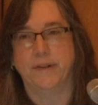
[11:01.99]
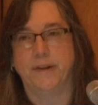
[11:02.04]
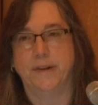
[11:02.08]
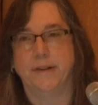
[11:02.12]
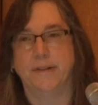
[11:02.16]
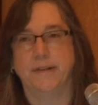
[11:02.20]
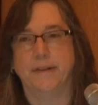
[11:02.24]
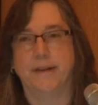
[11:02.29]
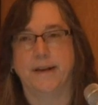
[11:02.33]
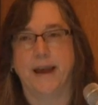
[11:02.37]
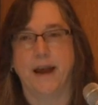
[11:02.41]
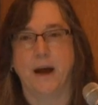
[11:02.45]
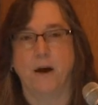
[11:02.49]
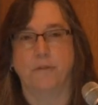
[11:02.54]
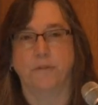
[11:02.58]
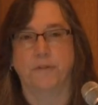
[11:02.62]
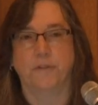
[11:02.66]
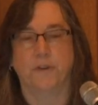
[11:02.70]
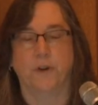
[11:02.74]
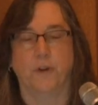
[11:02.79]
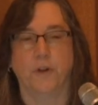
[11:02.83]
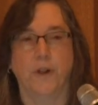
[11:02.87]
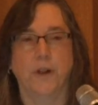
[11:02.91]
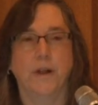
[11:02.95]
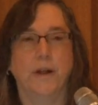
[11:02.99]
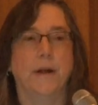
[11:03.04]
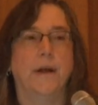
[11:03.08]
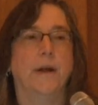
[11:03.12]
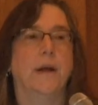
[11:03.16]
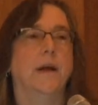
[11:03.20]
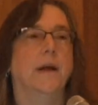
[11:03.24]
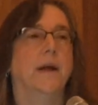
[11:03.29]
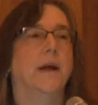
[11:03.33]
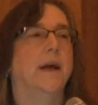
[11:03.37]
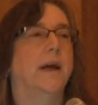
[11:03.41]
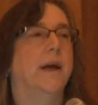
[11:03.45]
it is the council.
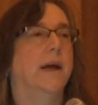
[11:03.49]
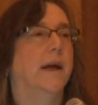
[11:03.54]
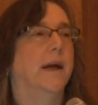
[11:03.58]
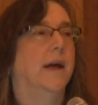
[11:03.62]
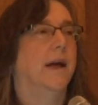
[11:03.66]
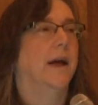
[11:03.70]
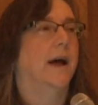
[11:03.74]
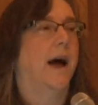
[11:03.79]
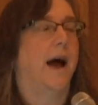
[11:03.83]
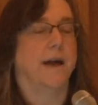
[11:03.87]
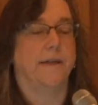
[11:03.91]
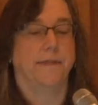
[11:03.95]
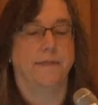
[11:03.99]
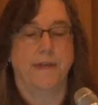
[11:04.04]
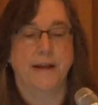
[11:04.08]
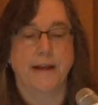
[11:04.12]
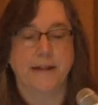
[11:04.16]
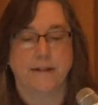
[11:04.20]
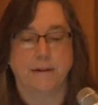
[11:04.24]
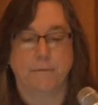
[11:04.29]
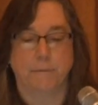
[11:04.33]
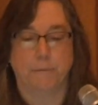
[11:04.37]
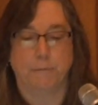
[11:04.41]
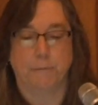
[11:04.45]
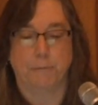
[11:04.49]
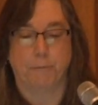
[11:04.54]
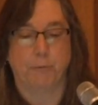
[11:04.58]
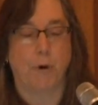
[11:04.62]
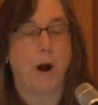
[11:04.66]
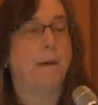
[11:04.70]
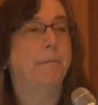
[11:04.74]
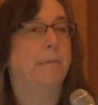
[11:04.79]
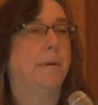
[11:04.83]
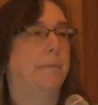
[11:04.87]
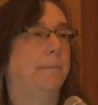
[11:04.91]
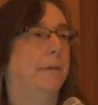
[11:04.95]
I think this was
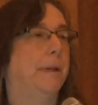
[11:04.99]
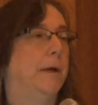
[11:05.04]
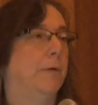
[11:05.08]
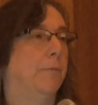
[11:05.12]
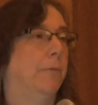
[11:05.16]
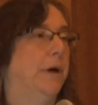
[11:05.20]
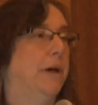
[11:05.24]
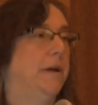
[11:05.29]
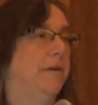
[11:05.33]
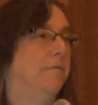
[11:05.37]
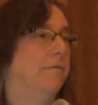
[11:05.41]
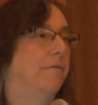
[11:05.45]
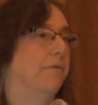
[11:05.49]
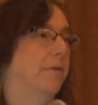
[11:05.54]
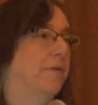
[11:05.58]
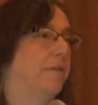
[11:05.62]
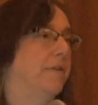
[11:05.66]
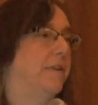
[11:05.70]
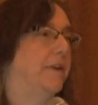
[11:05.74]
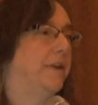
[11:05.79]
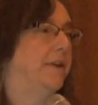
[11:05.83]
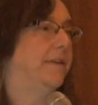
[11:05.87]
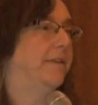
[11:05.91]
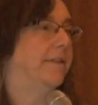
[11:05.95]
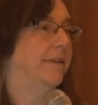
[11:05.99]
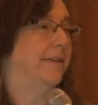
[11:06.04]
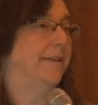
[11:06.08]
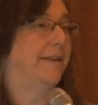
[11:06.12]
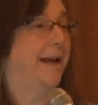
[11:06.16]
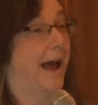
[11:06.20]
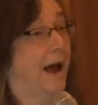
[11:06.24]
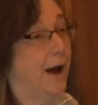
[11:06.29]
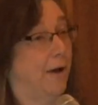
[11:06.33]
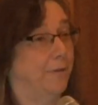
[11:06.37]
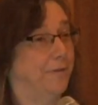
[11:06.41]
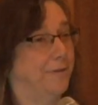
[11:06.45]
probably written for cities and
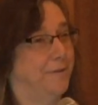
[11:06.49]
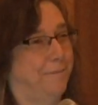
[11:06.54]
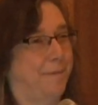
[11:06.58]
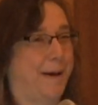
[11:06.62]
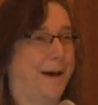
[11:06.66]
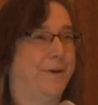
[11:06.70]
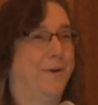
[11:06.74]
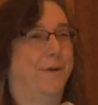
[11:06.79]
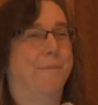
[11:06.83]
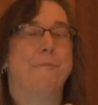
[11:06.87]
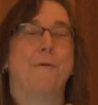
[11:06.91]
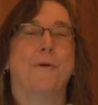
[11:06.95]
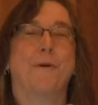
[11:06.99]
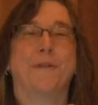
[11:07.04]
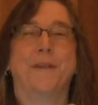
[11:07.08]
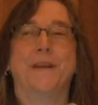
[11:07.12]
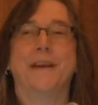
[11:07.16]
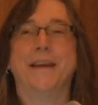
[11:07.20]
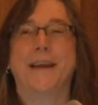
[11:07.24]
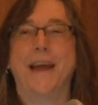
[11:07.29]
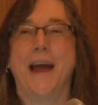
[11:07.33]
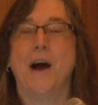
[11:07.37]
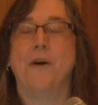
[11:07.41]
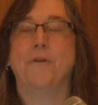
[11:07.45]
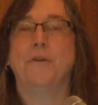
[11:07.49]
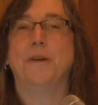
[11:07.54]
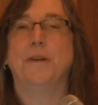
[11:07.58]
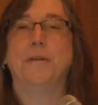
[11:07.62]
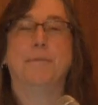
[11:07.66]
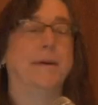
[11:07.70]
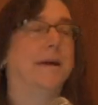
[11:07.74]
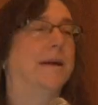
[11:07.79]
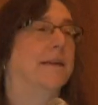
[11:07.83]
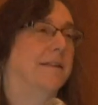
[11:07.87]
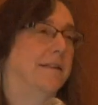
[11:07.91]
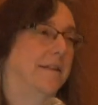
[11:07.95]
towns more than counties,
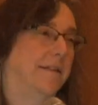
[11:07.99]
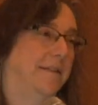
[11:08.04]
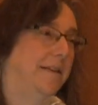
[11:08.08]
because the